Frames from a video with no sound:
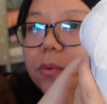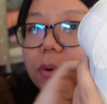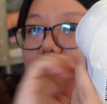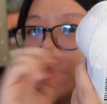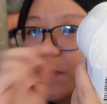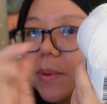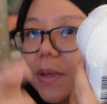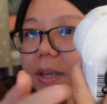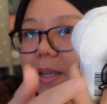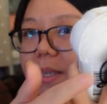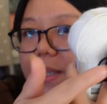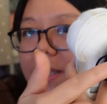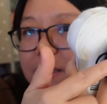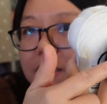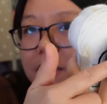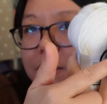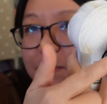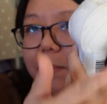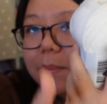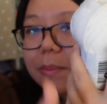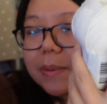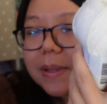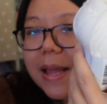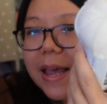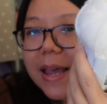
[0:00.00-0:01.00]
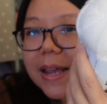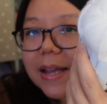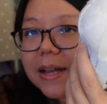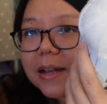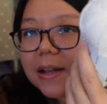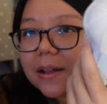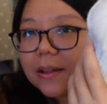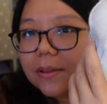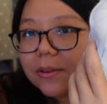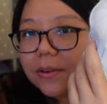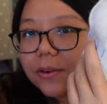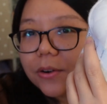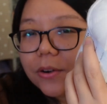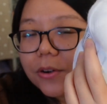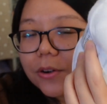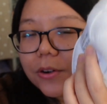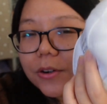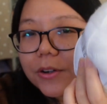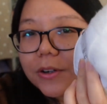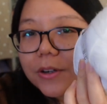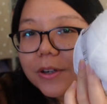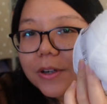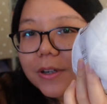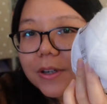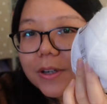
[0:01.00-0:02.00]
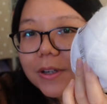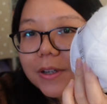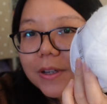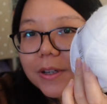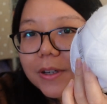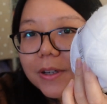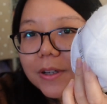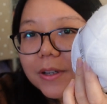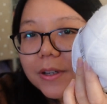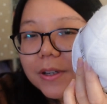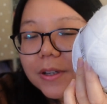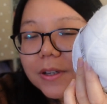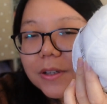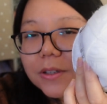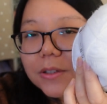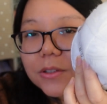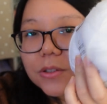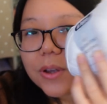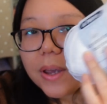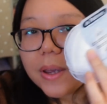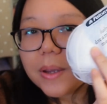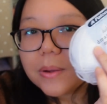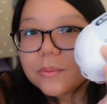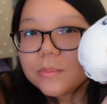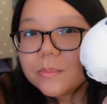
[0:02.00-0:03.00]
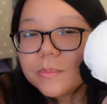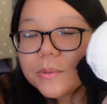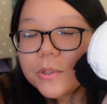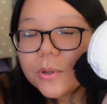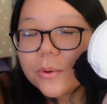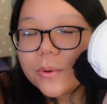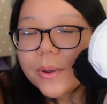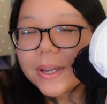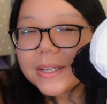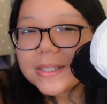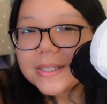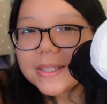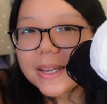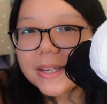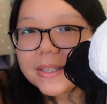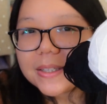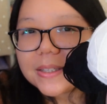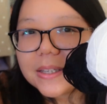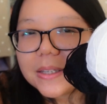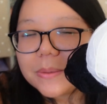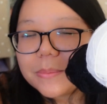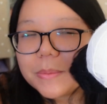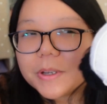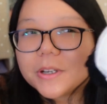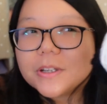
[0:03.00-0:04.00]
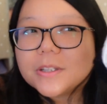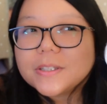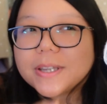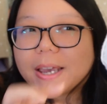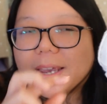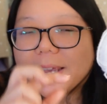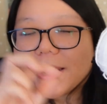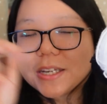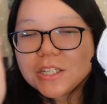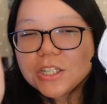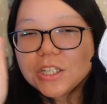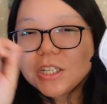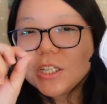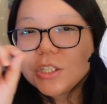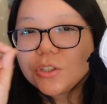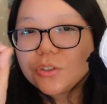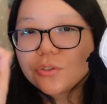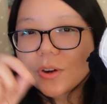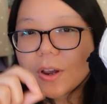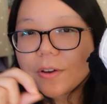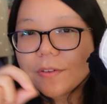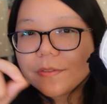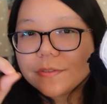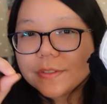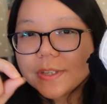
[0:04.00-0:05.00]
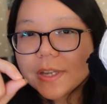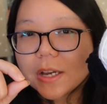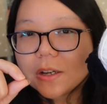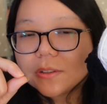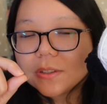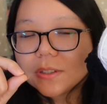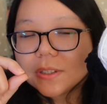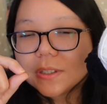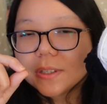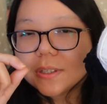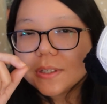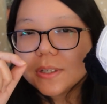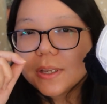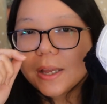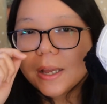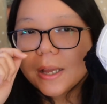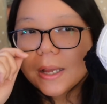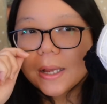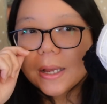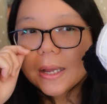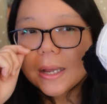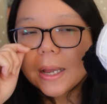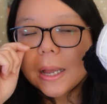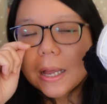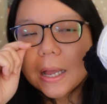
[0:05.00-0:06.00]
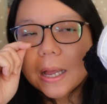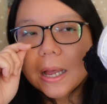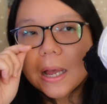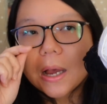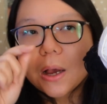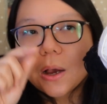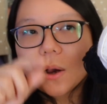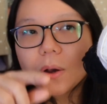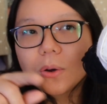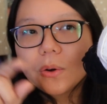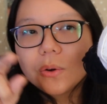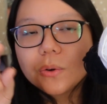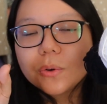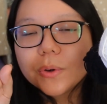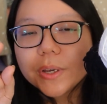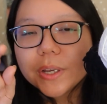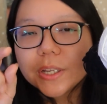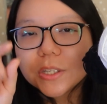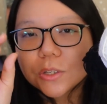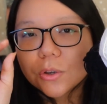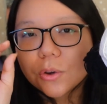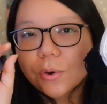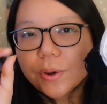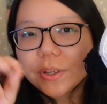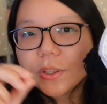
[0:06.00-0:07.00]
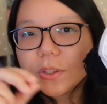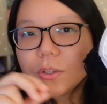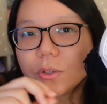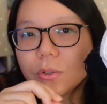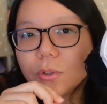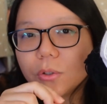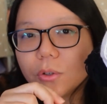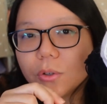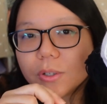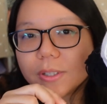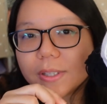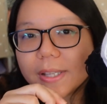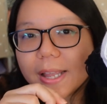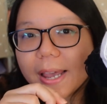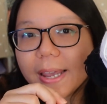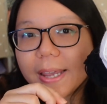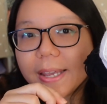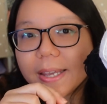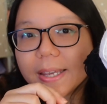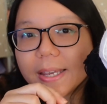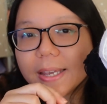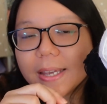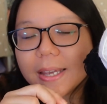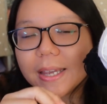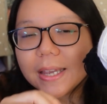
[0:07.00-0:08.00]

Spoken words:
will be in this black color. So I'm so excited because I actually drafted out how it's going to look like.